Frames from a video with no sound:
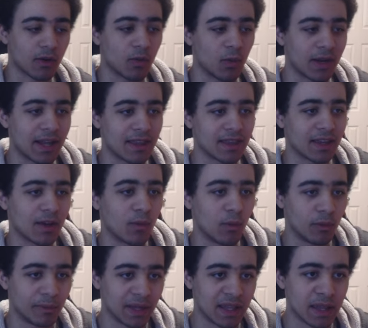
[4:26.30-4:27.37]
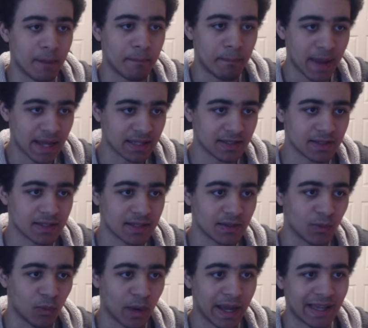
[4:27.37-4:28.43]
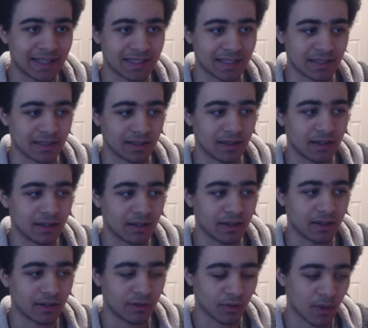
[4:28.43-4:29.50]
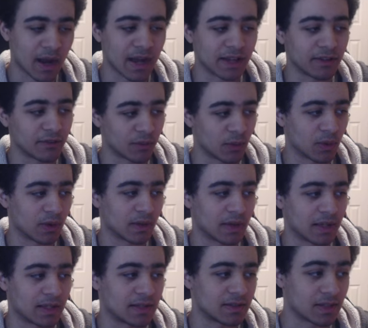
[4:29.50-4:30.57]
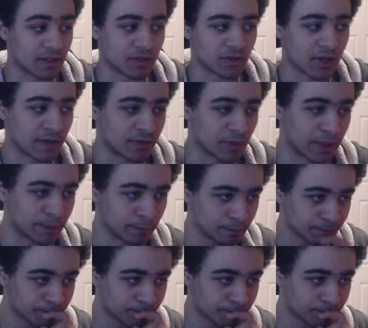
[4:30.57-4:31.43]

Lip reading: what I think will be the best way to grind for these disk drives, right?